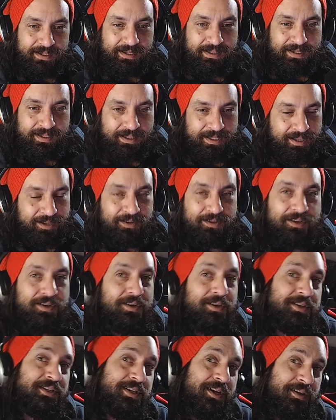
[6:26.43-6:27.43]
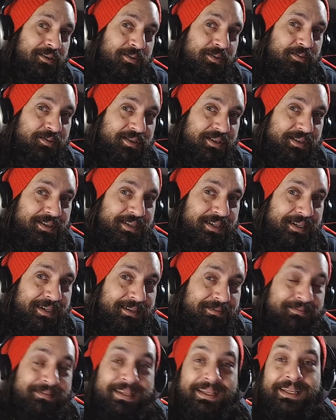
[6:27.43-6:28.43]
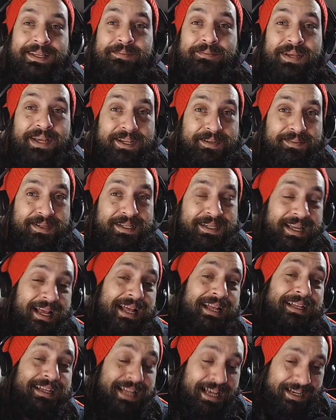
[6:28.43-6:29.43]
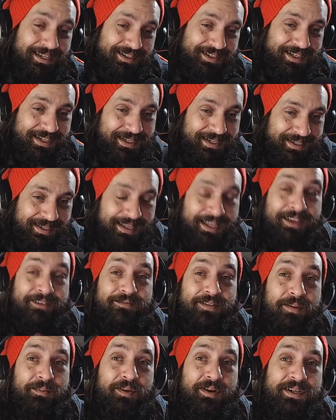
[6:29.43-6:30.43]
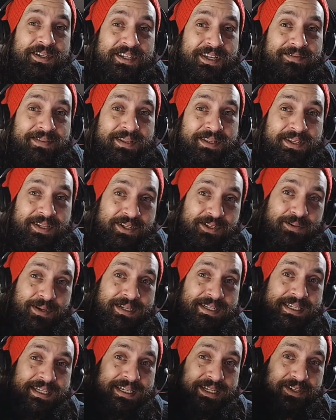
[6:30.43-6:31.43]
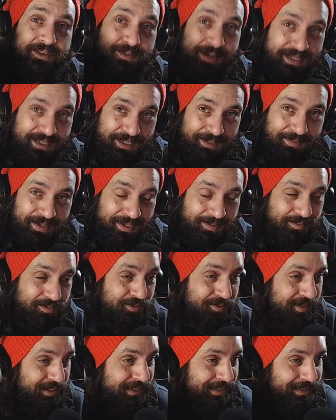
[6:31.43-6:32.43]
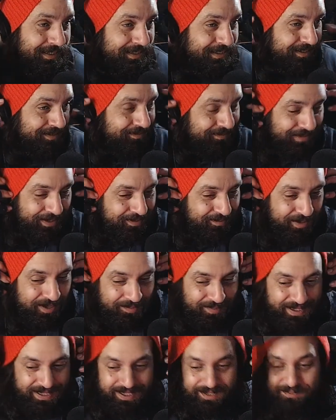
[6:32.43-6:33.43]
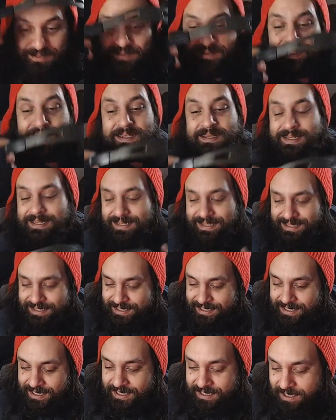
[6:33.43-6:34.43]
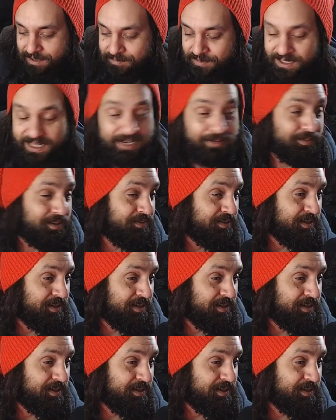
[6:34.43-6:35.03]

Oh, gosh. I thought it was this year. Pardon me. Last year. February 7th, 2020, people. My bad. I'm living in... Hey, I'm glad I'm living in the